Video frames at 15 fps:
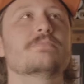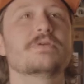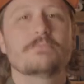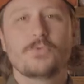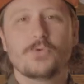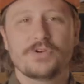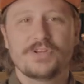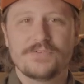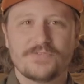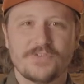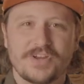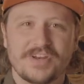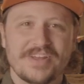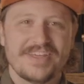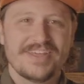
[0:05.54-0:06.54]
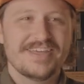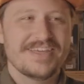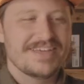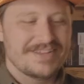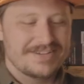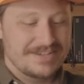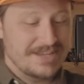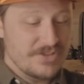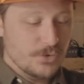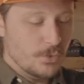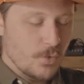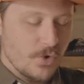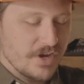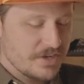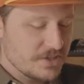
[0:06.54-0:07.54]
be more different. Neither
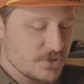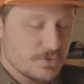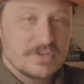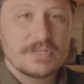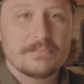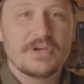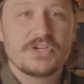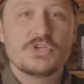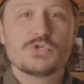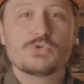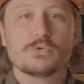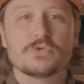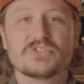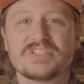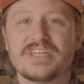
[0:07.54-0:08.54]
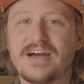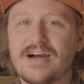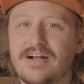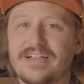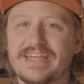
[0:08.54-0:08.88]
one is really my usual style,